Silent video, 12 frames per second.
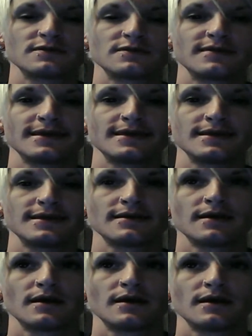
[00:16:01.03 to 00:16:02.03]
use the
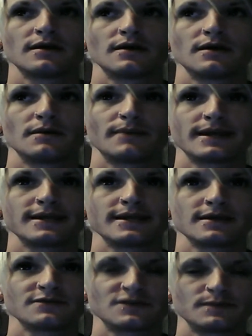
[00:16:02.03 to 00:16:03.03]

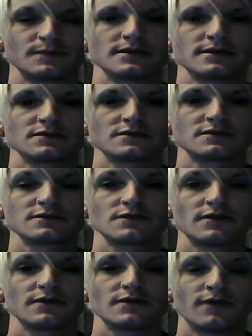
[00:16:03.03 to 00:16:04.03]
Binding of
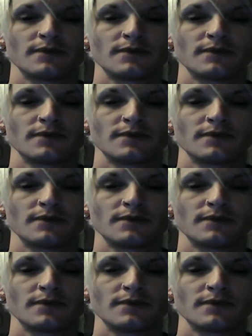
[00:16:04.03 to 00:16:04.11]
Spirits